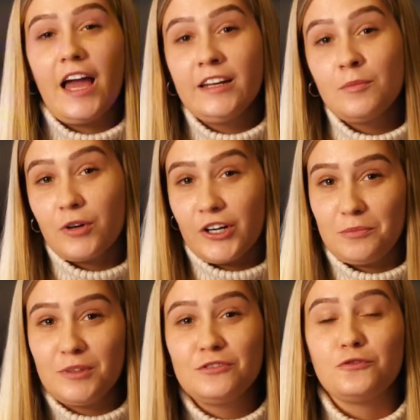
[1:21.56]

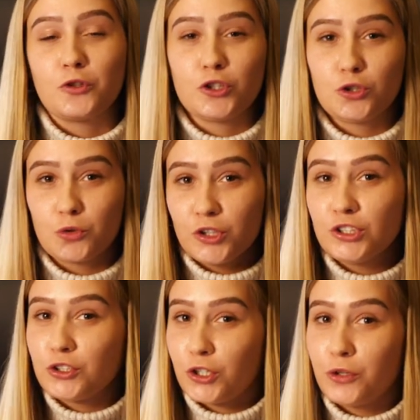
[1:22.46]
apartment for
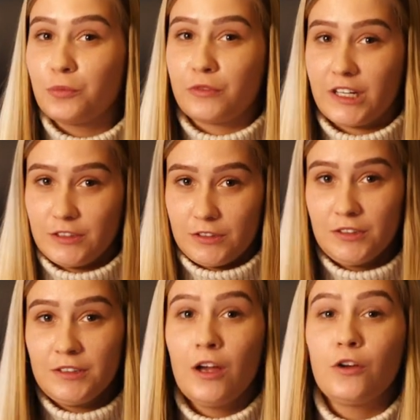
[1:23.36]
short-term
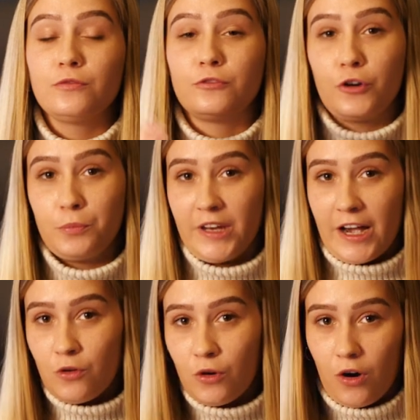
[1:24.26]
rental from
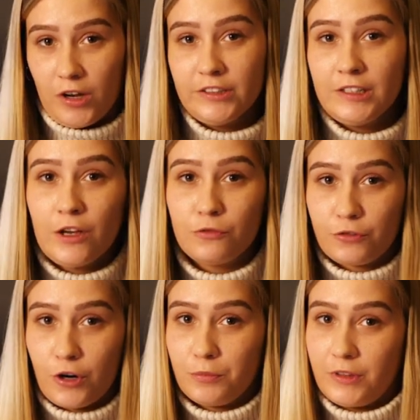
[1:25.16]
now on,
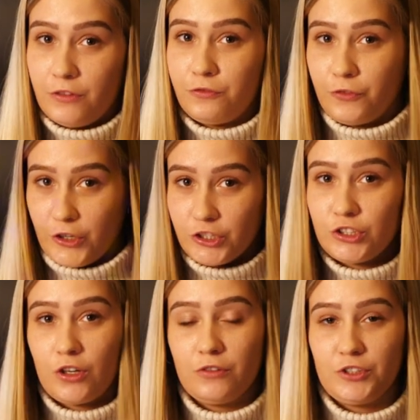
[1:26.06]
from the 1st
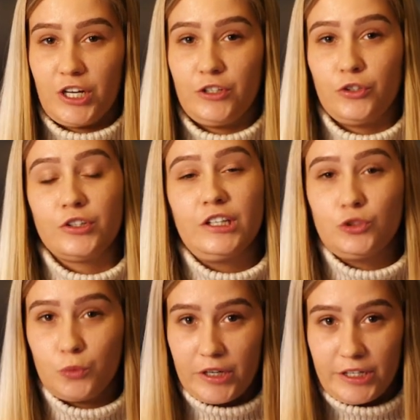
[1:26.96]
of January
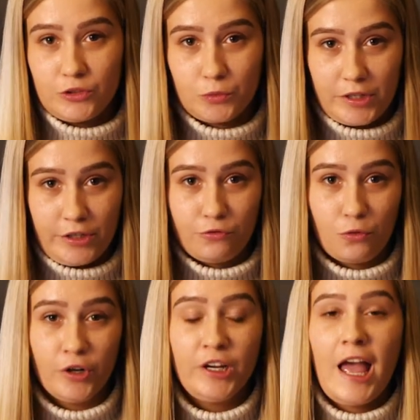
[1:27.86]

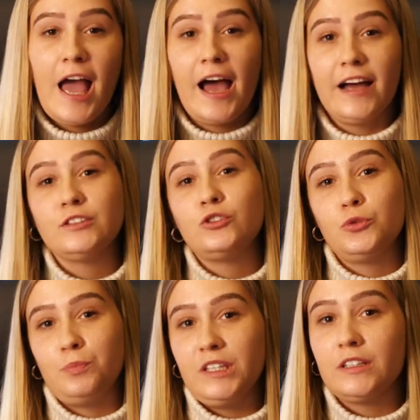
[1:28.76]
2024, has to
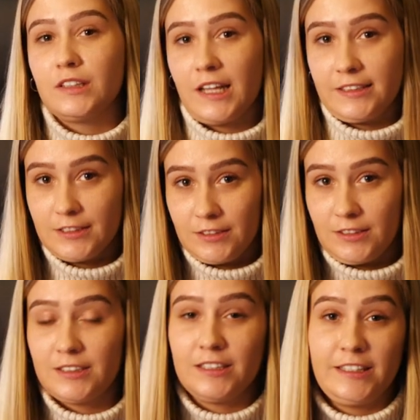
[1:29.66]
be
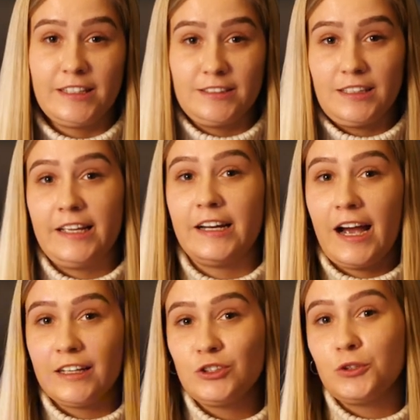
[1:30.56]
licensed. Yes, it
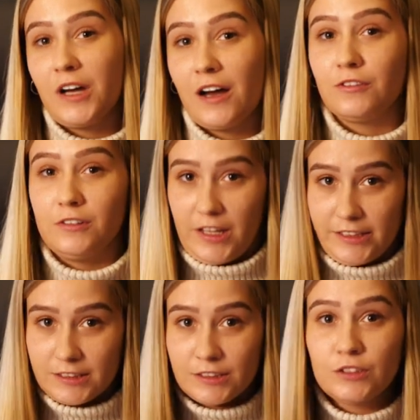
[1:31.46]
has to have a
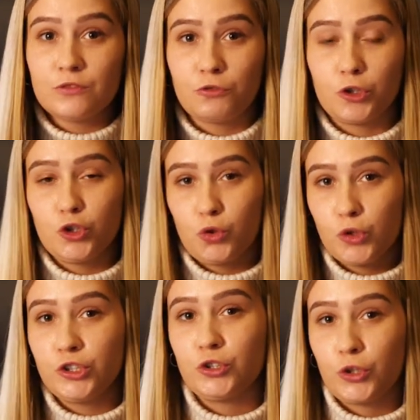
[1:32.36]
license for
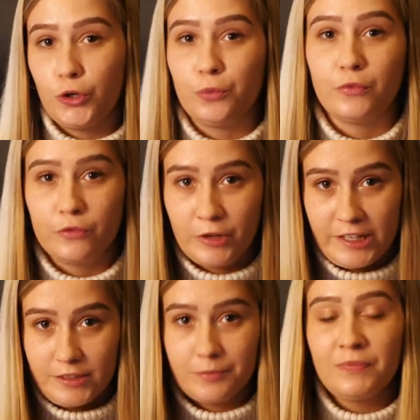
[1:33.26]
short-term
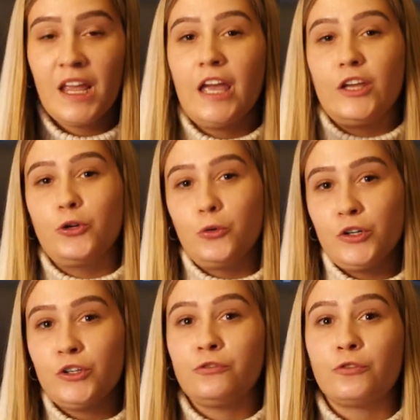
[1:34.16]
rent. In order for